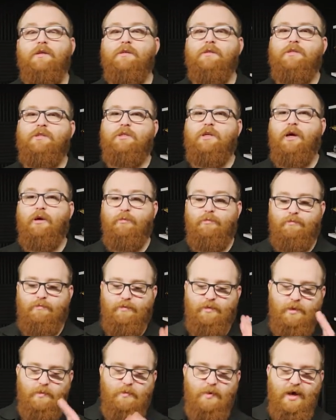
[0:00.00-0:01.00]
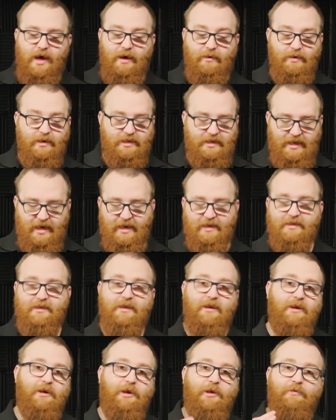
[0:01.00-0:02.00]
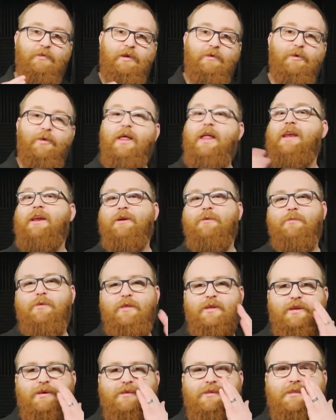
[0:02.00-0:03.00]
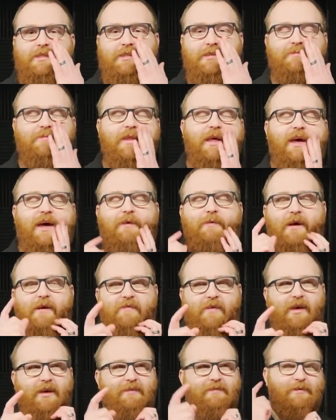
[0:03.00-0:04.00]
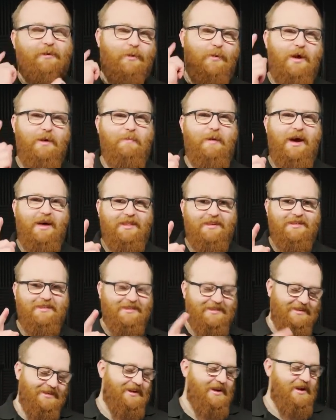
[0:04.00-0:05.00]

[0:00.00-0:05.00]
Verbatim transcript: So the power says that I can reroll any number of the dice. However, quick maths.